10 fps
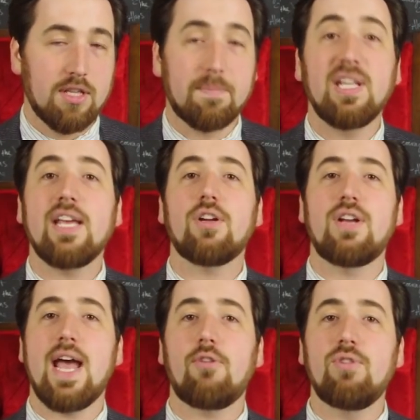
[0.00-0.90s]
The player
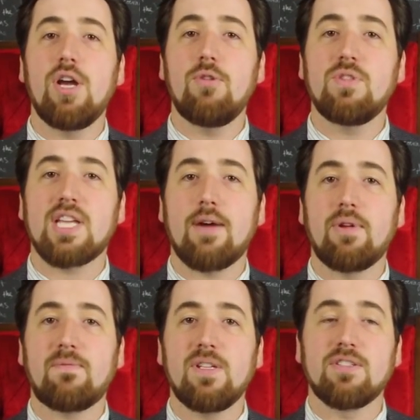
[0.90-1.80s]
now knows
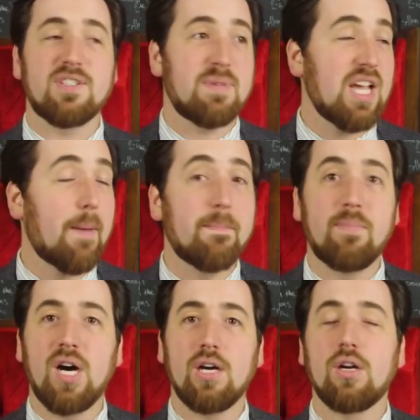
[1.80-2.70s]
how it feels to be a
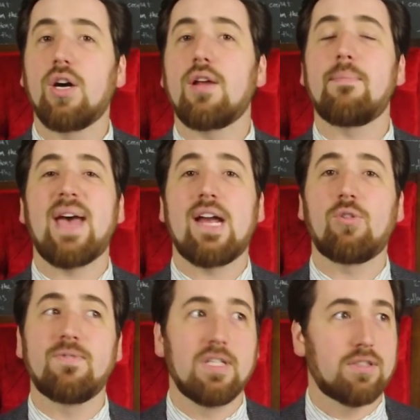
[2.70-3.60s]
bug on a
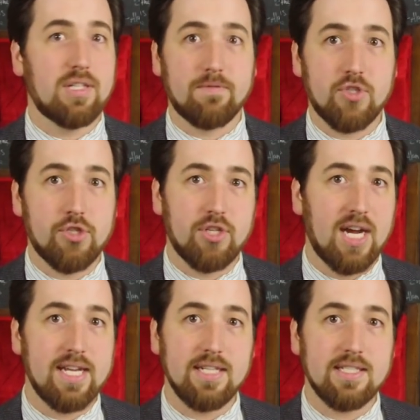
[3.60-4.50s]
battlefield of
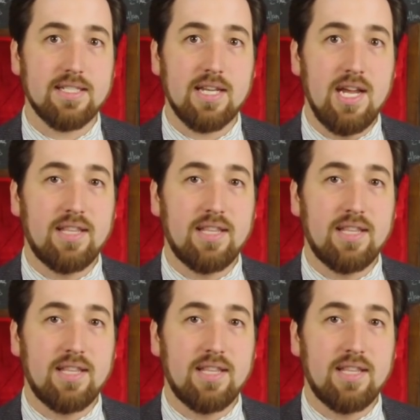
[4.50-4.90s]
giants.